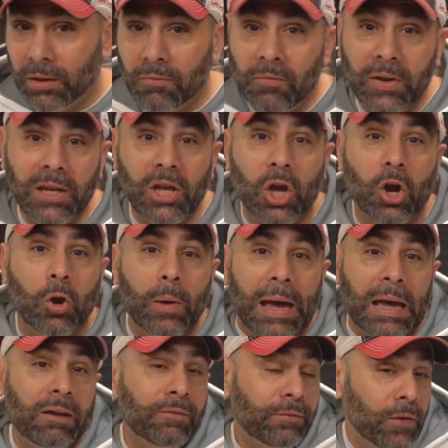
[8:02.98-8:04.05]
video
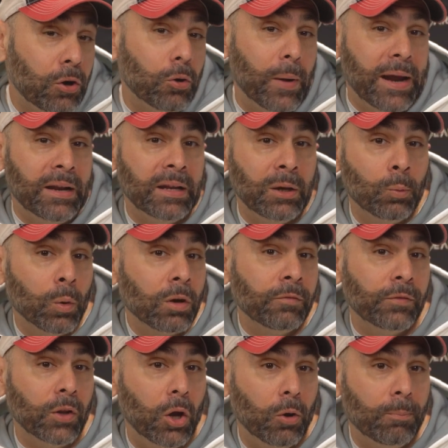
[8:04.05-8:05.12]
and photo editing
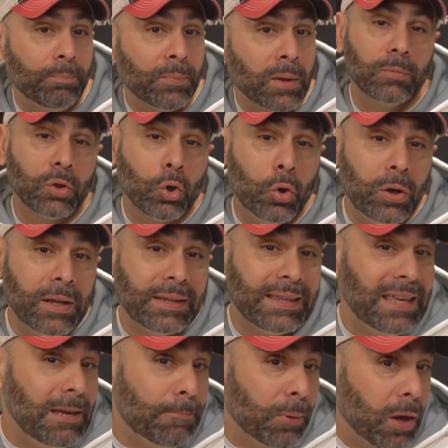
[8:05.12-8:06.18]
workflow. Could it
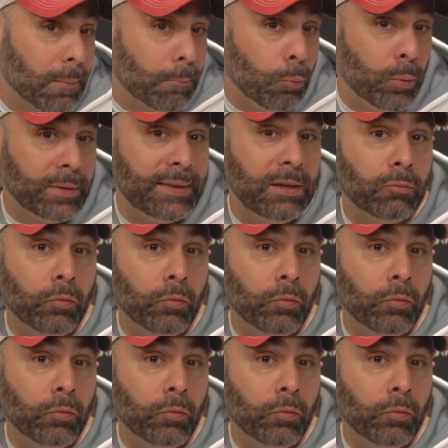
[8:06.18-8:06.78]
keep up with the